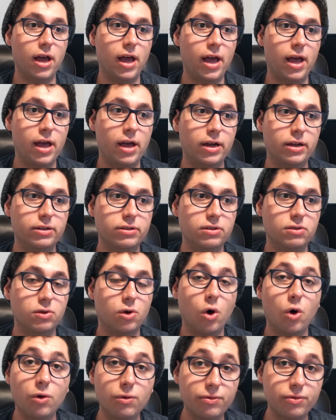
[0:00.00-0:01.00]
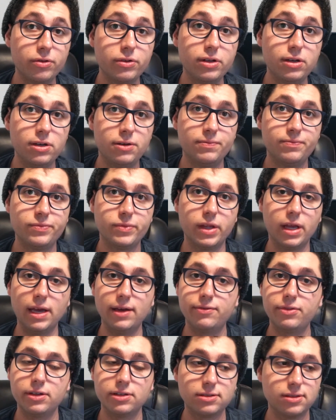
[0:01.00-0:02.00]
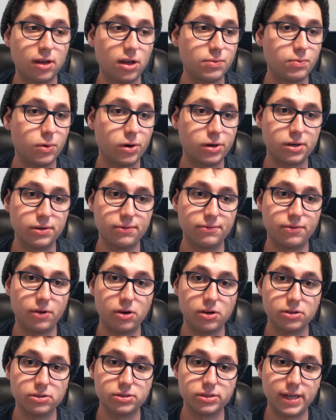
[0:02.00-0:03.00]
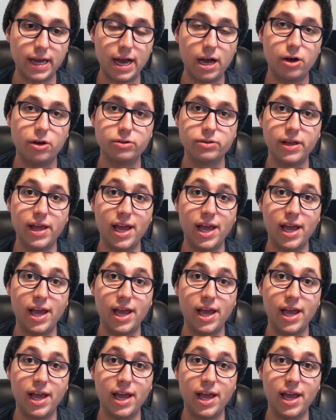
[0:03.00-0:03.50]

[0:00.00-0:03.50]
And hopefully if the stock market falls down